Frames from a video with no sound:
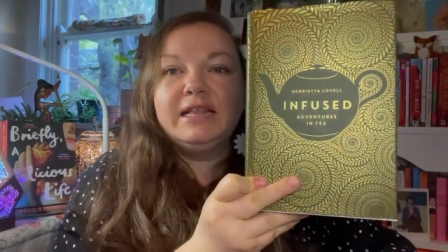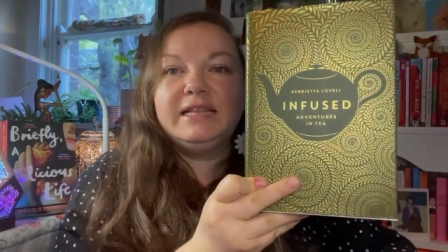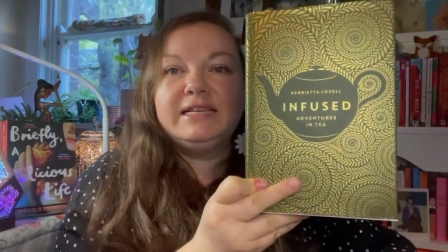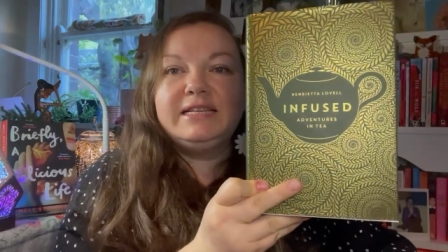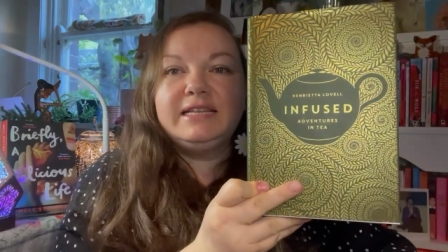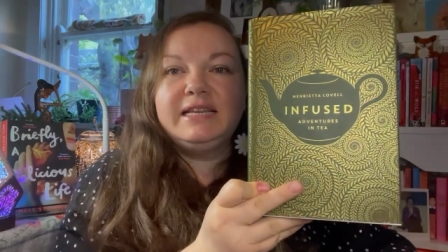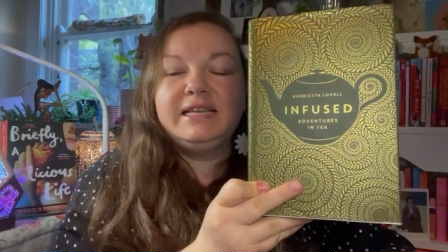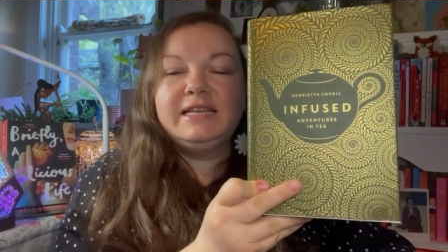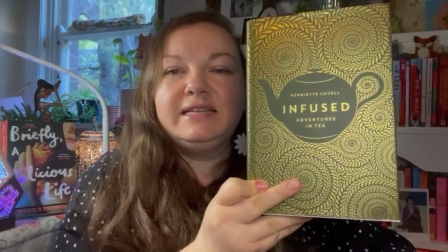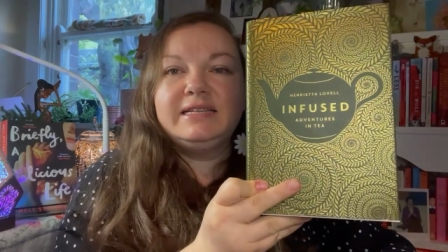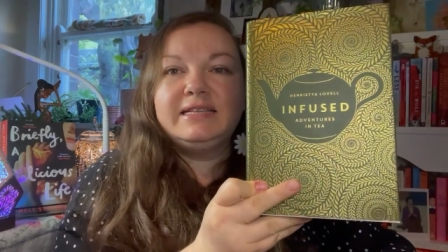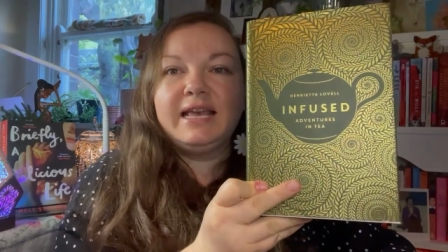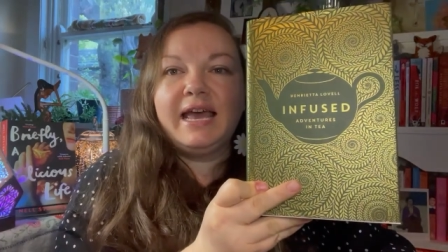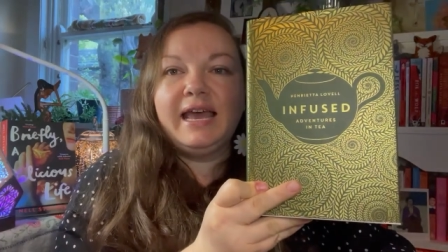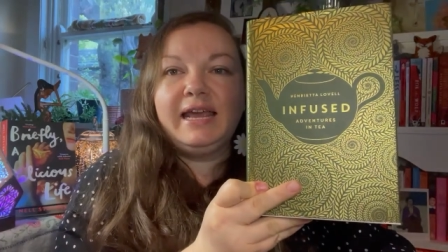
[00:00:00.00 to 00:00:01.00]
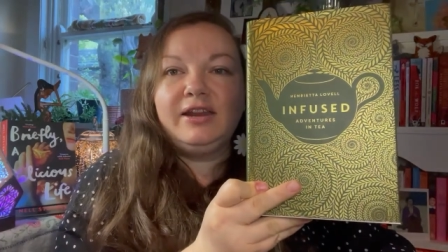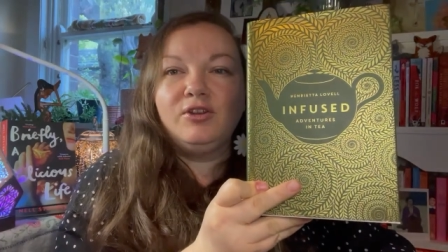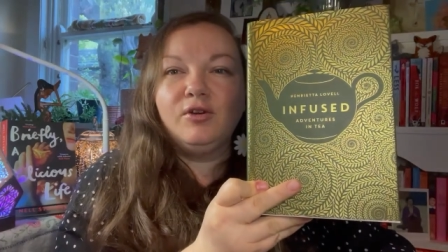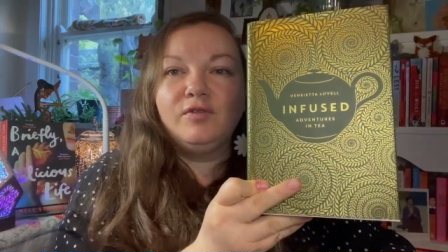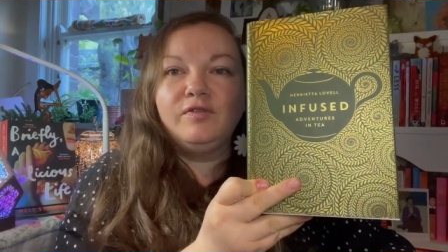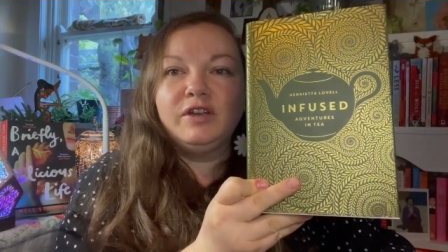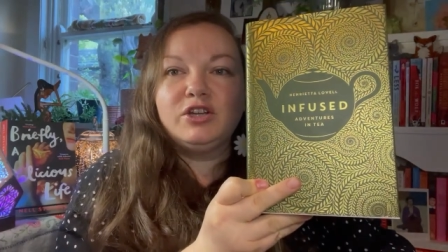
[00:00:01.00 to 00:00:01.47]
This is a
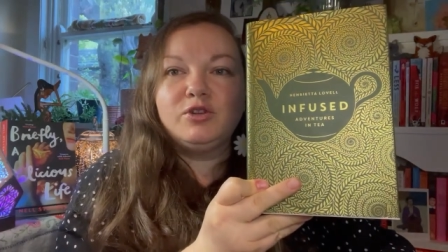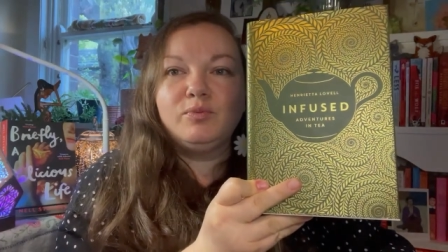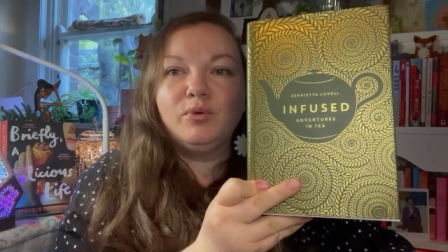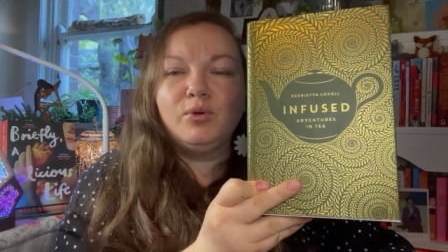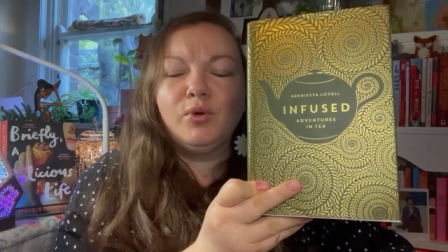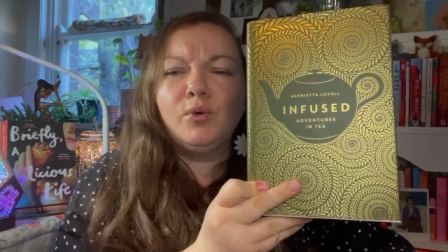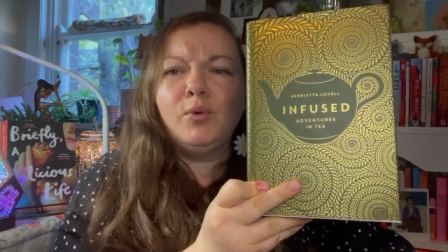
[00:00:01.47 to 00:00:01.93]
non-fiction book.